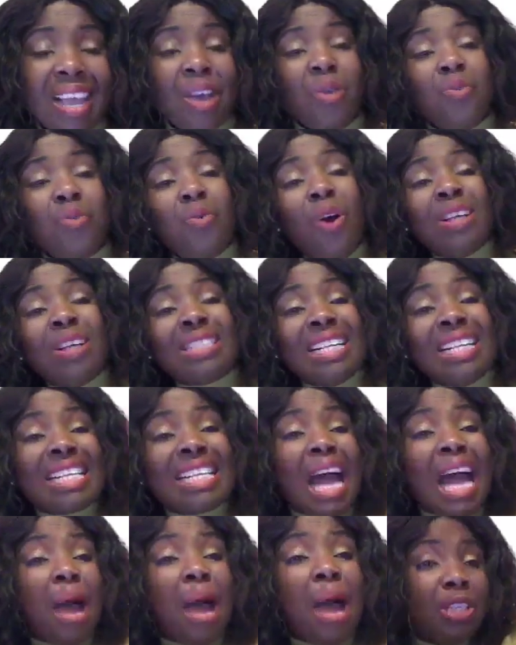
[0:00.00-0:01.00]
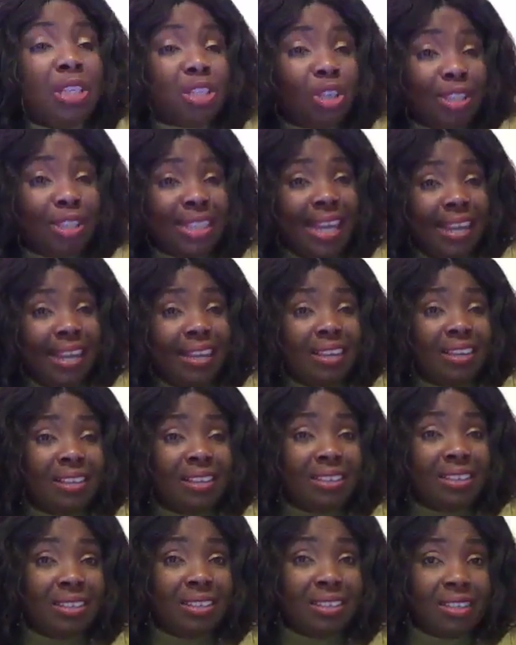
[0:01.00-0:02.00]
What is happening today?
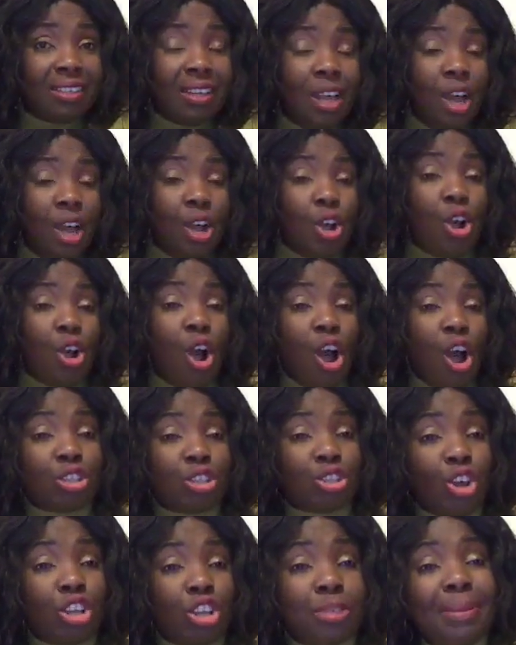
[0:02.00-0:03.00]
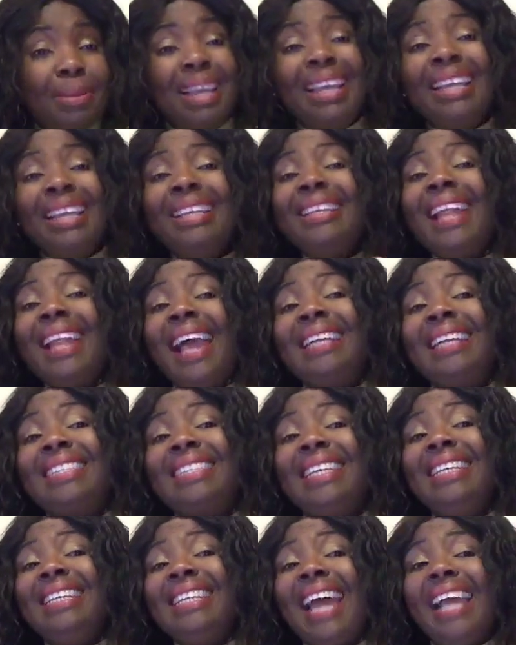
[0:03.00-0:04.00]
God told me in
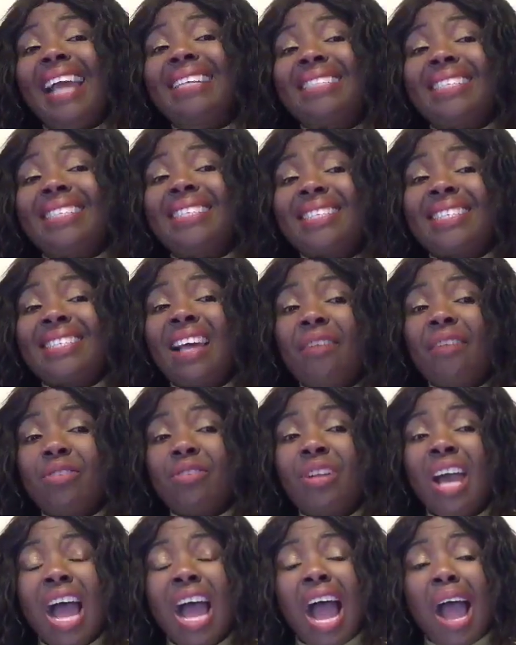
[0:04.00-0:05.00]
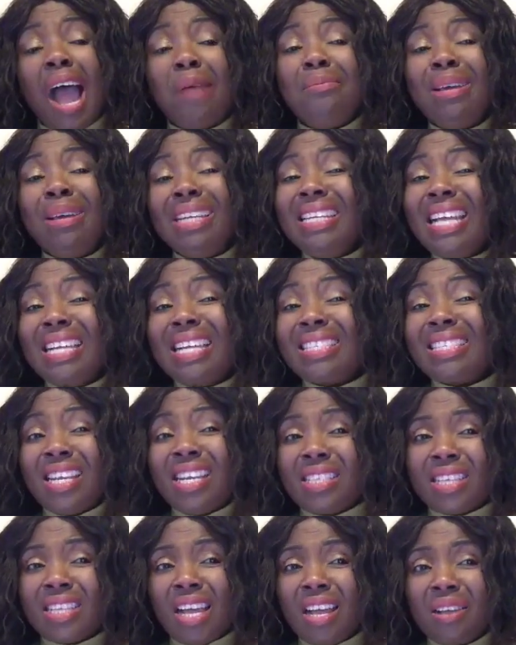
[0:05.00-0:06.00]
1997. How many years
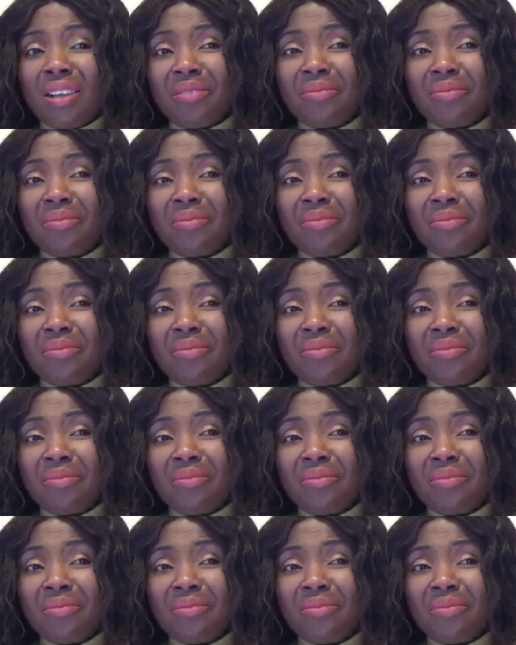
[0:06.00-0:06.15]
later?